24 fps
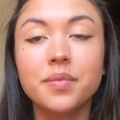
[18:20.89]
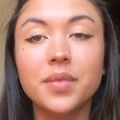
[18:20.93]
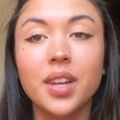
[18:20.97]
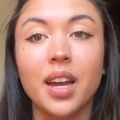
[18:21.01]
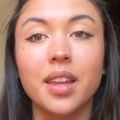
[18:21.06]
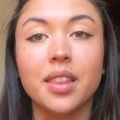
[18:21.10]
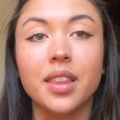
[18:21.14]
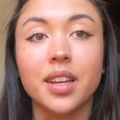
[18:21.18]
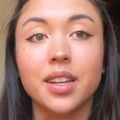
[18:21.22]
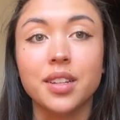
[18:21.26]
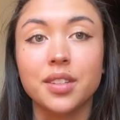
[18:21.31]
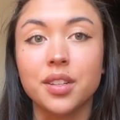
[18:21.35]
I
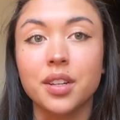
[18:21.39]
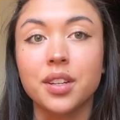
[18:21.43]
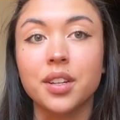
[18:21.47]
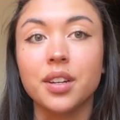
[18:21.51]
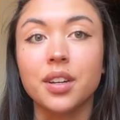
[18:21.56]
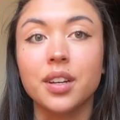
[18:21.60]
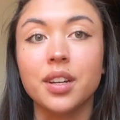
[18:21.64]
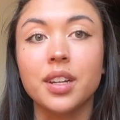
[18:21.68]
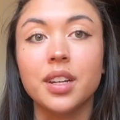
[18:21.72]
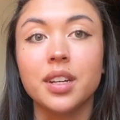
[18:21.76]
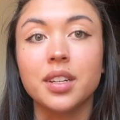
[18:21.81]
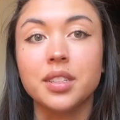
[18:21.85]
think it's a
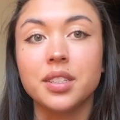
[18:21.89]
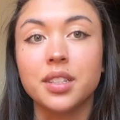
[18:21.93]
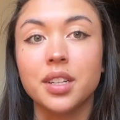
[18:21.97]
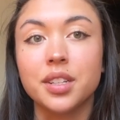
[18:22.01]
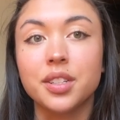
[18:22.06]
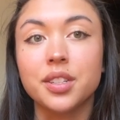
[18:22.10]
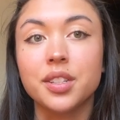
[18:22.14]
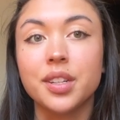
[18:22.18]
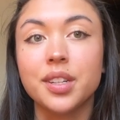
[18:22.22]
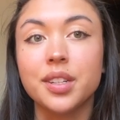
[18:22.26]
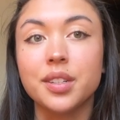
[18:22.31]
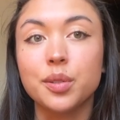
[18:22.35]
good
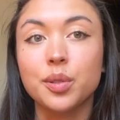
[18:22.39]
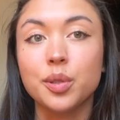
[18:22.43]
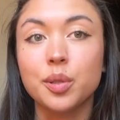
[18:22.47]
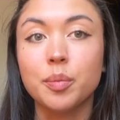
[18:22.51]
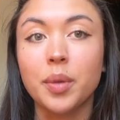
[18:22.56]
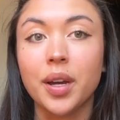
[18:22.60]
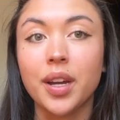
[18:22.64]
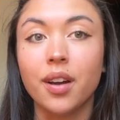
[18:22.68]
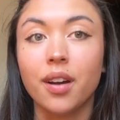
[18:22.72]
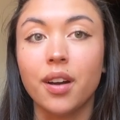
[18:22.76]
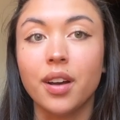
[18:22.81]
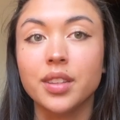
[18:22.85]
addition to
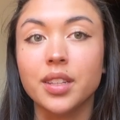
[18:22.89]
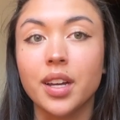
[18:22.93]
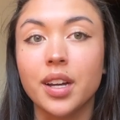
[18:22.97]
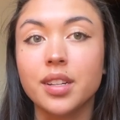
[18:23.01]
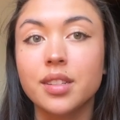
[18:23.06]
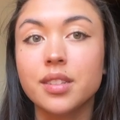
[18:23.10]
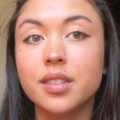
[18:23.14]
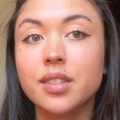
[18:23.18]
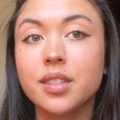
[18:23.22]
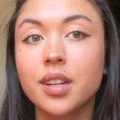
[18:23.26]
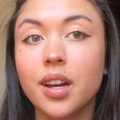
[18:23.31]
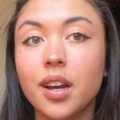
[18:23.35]
my
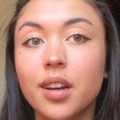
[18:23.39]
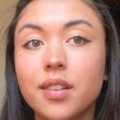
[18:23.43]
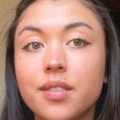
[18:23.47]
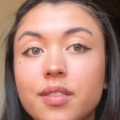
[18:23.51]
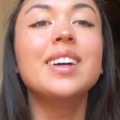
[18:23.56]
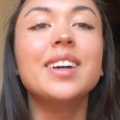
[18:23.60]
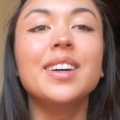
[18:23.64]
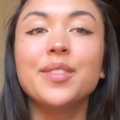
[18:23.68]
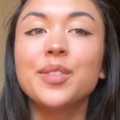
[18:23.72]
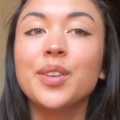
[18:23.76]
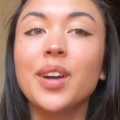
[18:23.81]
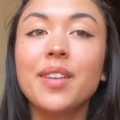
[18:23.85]
online stuff.
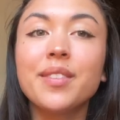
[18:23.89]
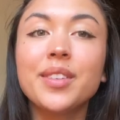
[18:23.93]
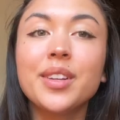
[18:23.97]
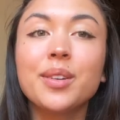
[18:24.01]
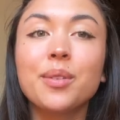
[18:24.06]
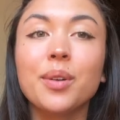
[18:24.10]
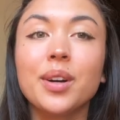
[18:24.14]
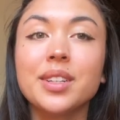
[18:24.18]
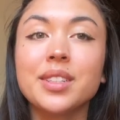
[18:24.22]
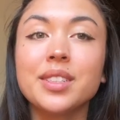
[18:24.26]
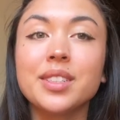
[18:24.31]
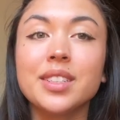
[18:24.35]
If you have any
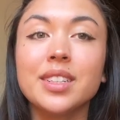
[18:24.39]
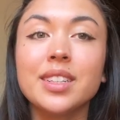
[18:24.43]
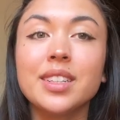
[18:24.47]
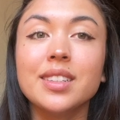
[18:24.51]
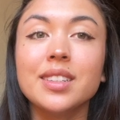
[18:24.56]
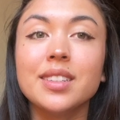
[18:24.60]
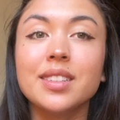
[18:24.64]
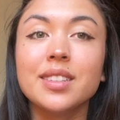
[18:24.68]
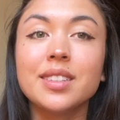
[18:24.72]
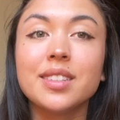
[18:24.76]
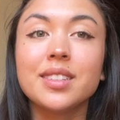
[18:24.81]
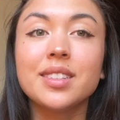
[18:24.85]

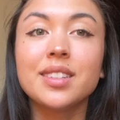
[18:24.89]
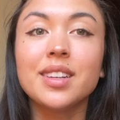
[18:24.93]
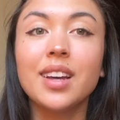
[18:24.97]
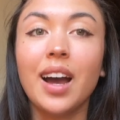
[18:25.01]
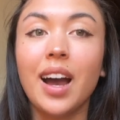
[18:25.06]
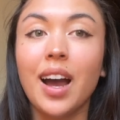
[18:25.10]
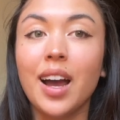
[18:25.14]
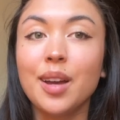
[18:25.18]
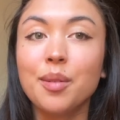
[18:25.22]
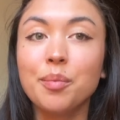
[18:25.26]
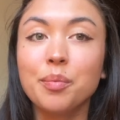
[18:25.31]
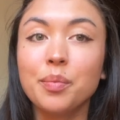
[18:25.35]
questions,
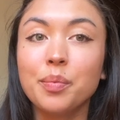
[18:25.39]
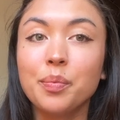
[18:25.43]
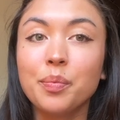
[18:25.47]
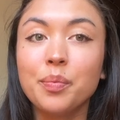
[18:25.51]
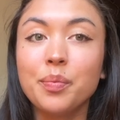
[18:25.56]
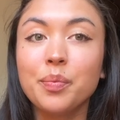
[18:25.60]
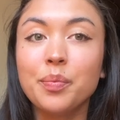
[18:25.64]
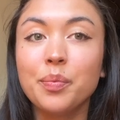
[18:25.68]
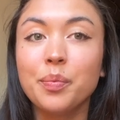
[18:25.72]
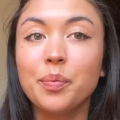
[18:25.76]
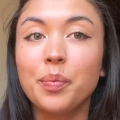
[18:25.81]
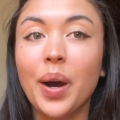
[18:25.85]
I'm
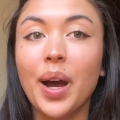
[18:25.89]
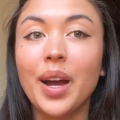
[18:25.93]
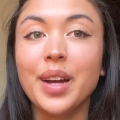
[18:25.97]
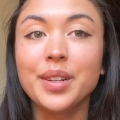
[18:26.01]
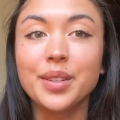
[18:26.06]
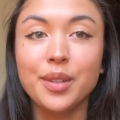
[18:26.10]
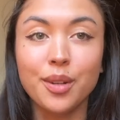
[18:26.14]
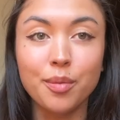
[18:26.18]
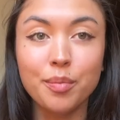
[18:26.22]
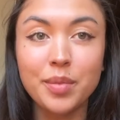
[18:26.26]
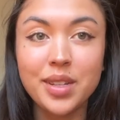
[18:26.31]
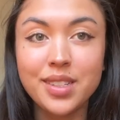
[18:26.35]
by
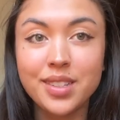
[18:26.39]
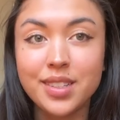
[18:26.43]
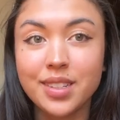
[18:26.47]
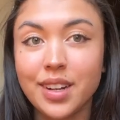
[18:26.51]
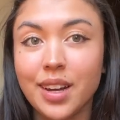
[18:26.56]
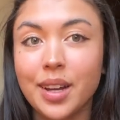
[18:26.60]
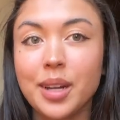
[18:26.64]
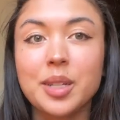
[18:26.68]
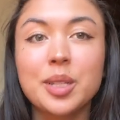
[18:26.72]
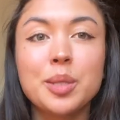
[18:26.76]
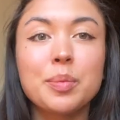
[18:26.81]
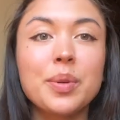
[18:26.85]
no means an
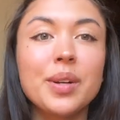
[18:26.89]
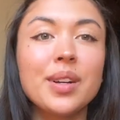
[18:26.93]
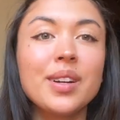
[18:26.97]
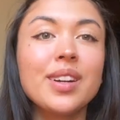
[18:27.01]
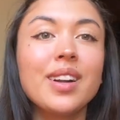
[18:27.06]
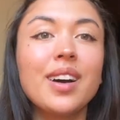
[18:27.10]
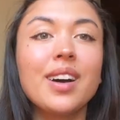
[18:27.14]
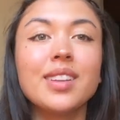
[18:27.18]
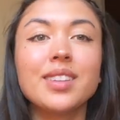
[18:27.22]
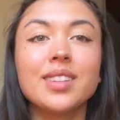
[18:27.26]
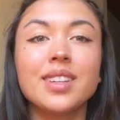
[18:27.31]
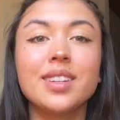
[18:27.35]
expert
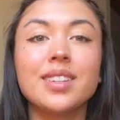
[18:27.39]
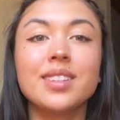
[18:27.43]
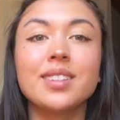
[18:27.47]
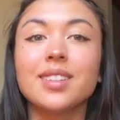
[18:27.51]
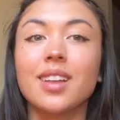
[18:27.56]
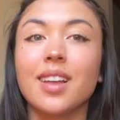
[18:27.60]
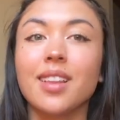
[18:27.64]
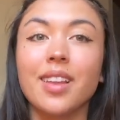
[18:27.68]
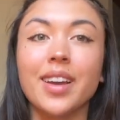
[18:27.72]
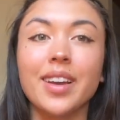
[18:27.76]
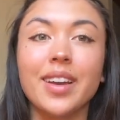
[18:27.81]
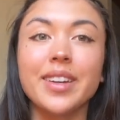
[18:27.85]
on this.
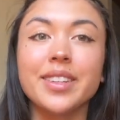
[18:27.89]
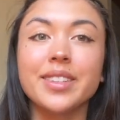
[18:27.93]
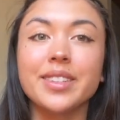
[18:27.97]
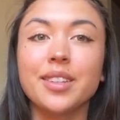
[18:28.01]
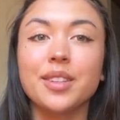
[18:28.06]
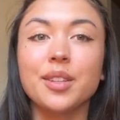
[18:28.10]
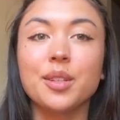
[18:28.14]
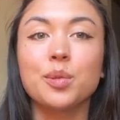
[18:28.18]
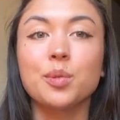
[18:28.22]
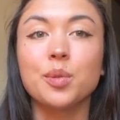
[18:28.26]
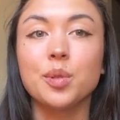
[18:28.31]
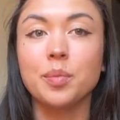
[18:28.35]
Like I said,
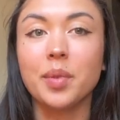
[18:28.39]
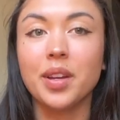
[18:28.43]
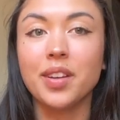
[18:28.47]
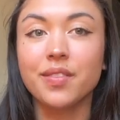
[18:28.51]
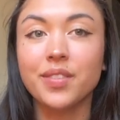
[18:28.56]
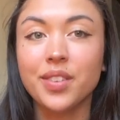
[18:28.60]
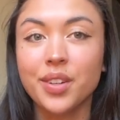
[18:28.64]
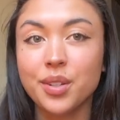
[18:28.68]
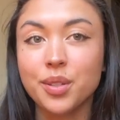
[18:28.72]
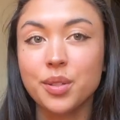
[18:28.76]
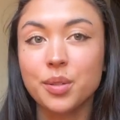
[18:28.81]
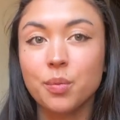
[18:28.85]
this was my
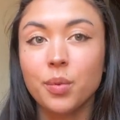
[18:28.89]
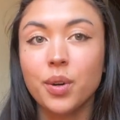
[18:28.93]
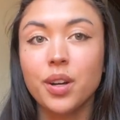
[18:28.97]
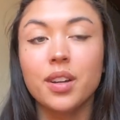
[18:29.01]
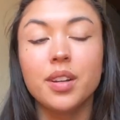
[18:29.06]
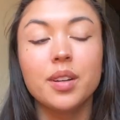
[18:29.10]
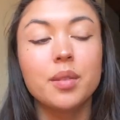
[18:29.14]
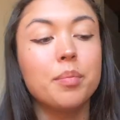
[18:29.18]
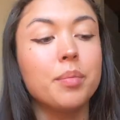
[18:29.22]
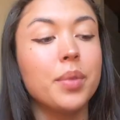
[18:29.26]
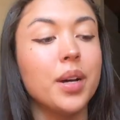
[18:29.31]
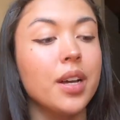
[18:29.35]
first
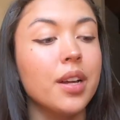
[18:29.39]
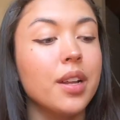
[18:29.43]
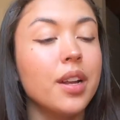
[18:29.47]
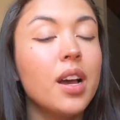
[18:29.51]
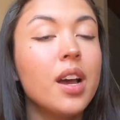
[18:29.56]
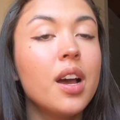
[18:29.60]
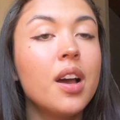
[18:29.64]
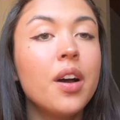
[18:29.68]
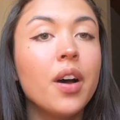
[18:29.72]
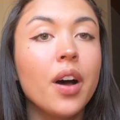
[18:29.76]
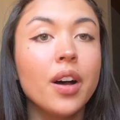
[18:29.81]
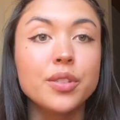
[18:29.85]
one, but
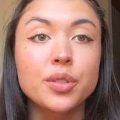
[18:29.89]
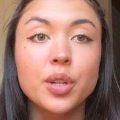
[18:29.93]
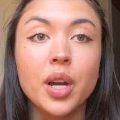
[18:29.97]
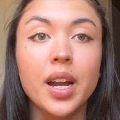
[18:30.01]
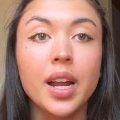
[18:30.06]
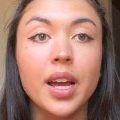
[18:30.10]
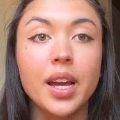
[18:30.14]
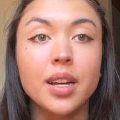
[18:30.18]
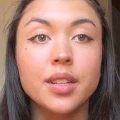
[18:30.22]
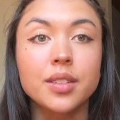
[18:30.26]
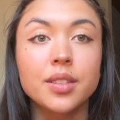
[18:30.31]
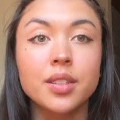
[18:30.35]
I'll try to
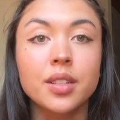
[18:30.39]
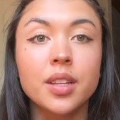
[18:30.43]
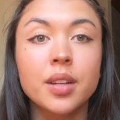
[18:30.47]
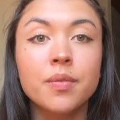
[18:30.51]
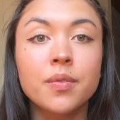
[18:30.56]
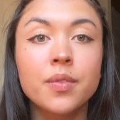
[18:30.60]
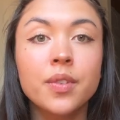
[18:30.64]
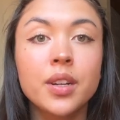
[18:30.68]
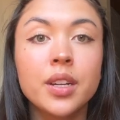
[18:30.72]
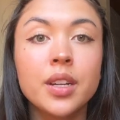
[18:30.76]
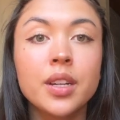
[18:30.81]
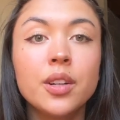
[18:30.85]
answer them
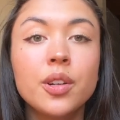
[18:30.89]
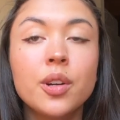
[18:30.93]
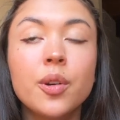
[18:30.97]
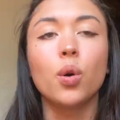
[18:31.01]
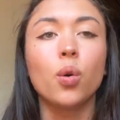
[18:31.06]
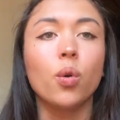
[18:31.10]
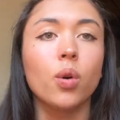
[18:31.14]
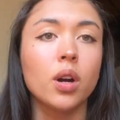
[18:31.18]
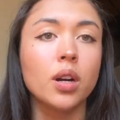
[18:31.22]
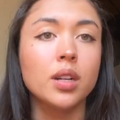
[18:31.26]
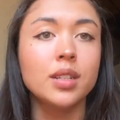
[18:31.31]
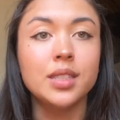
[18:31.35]
for you
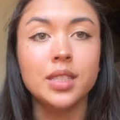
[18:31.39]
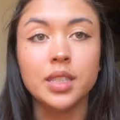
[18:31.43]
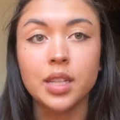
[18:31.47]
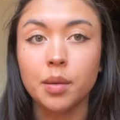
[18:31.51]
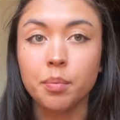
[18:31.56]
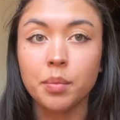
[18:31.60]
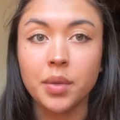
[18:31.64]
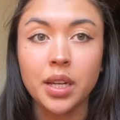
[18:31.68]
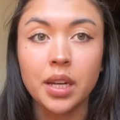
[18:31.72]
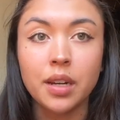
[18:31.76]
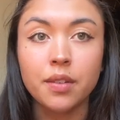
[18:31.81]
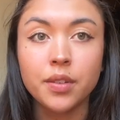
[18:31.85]
or
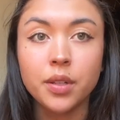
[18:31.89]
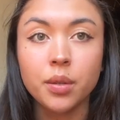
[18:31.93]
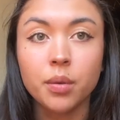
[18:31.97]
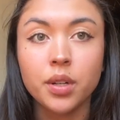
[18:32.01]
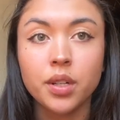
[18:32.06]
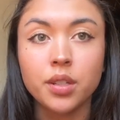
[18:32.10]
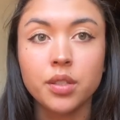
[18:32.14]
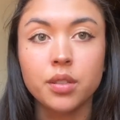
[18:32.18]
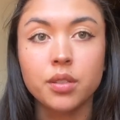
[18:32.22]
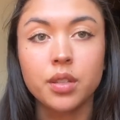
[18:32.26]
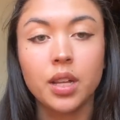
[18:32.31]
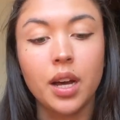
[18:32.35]
DM me if you
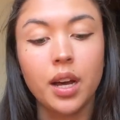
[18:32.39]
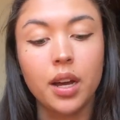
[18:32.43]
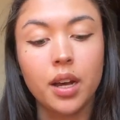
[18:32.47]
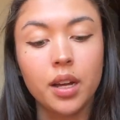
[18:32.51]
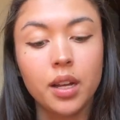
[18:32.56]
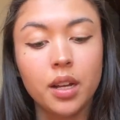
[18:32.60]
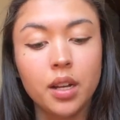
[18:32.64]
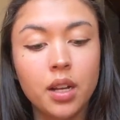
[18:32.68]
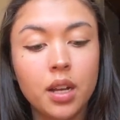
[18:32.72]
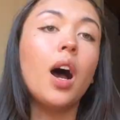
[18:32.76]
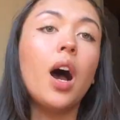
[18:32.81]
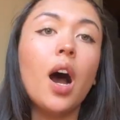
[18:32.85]
wanna do that.